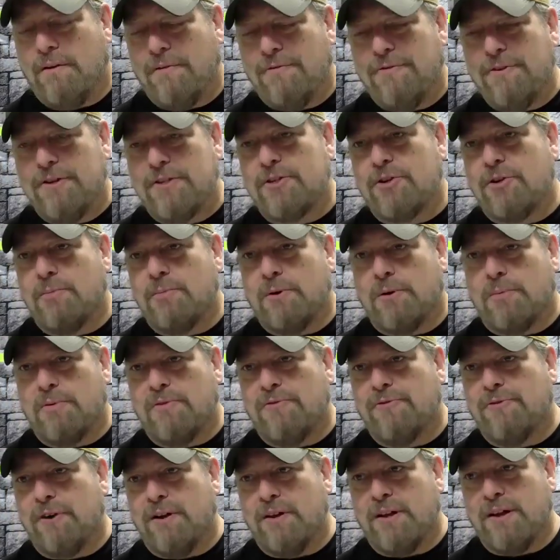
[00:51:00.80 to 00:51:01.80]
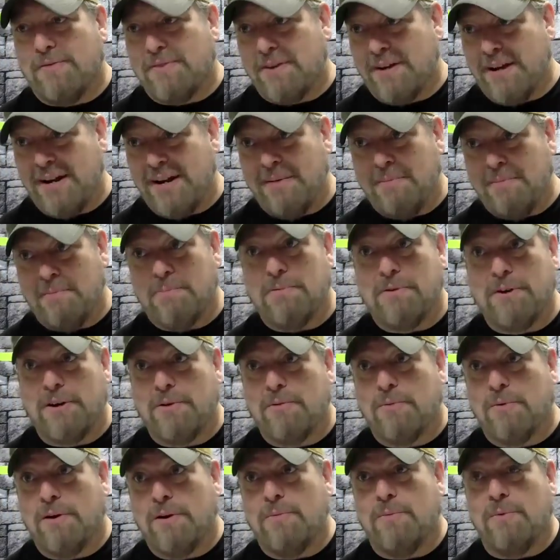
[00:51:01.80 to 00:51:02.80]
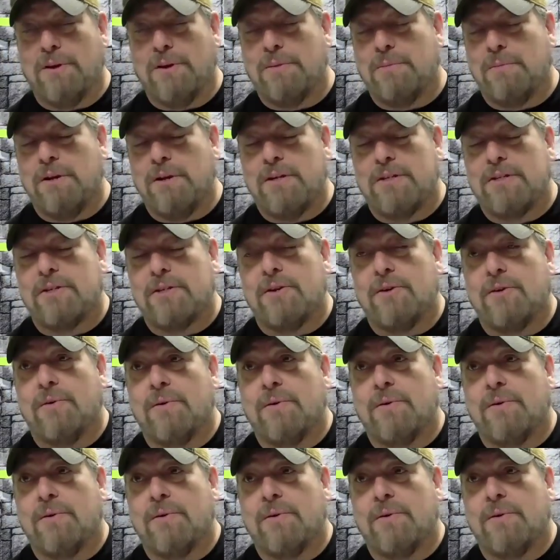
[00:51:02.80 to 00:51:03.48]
a physical book before I left, and I didn't bring one with me.